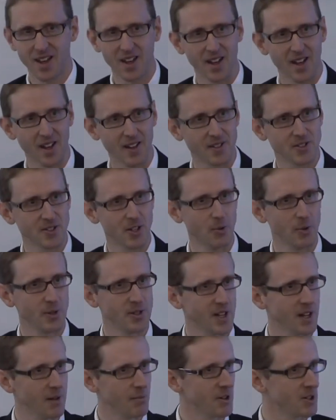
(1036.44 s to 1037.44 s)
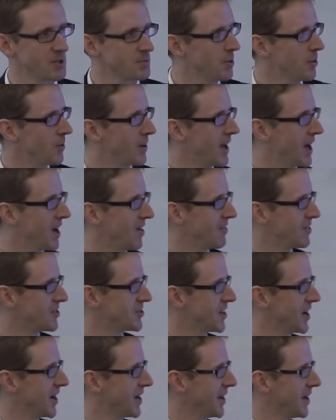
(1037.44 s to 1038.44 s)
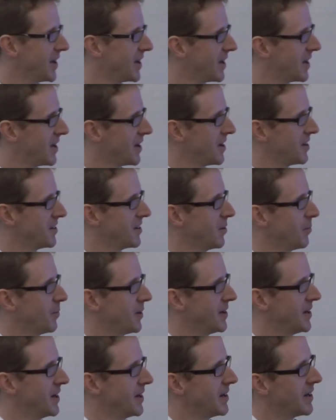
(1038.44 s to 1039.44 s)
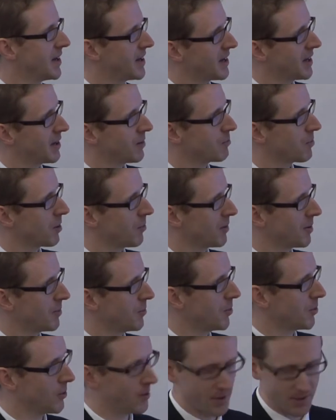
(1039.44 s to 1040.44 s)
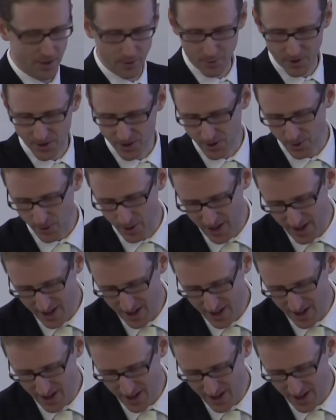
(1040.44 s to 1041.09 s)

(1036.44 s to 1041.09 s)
Uh, so we take much more care in China than we did, and probably more than we do